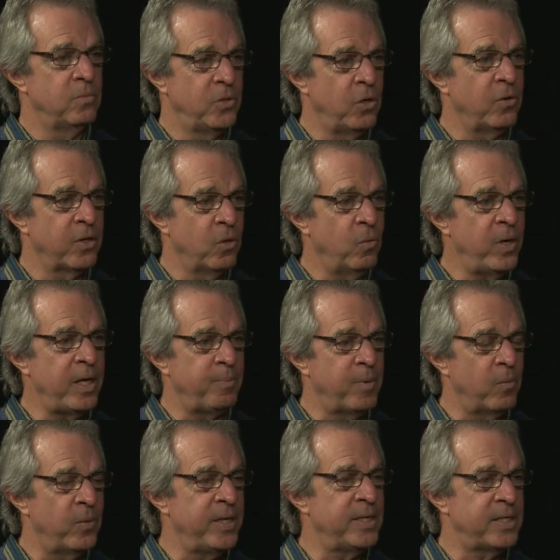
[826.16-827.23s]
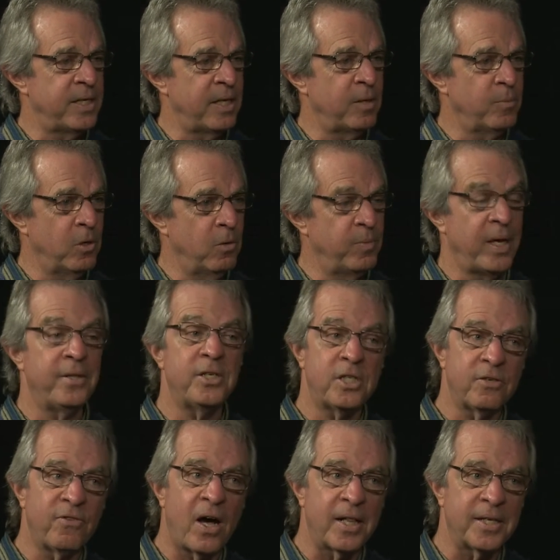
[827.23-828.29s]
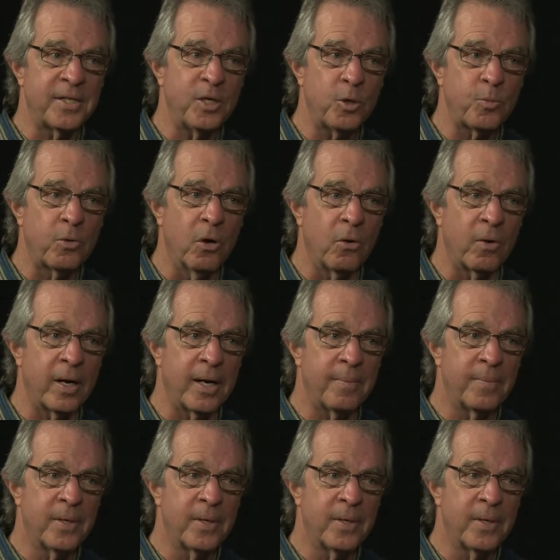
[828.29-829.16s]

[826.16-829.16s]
during the week, but we send them home. Now this is a volunteer program,